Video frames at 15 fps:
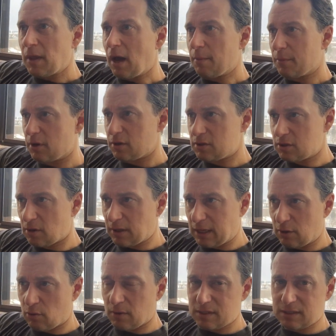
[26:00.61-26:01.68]
I'm going to start
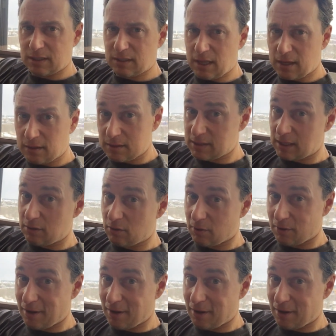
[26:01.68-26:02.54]
increasing that because I know a